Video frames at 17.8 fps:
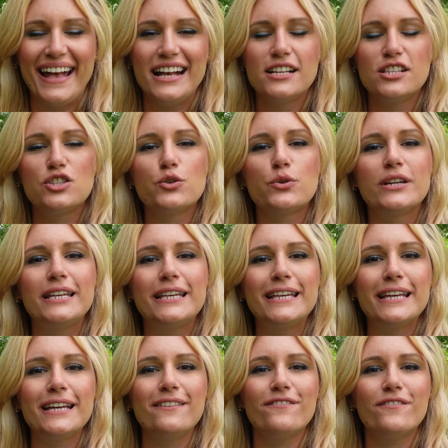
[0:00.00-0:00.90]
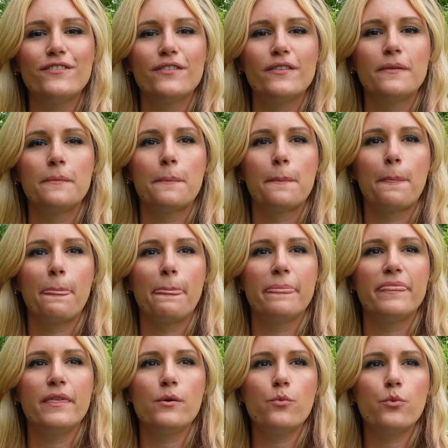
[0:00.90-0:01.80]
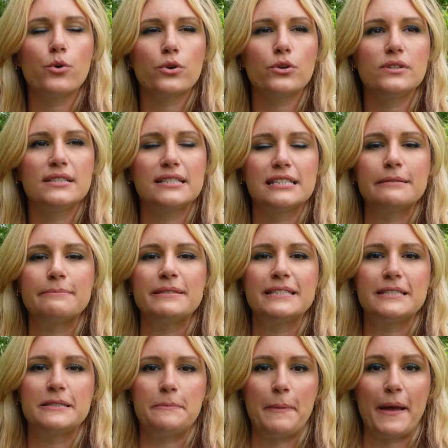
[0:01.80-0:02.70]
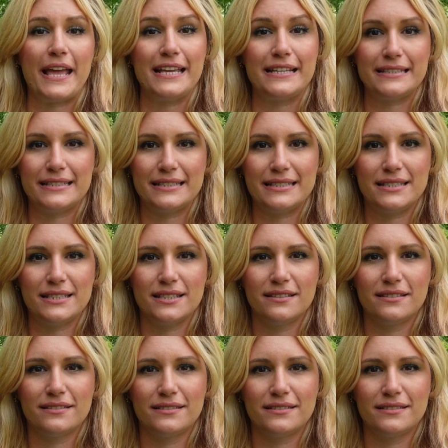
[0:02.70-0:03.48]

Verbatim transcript: So give the world some space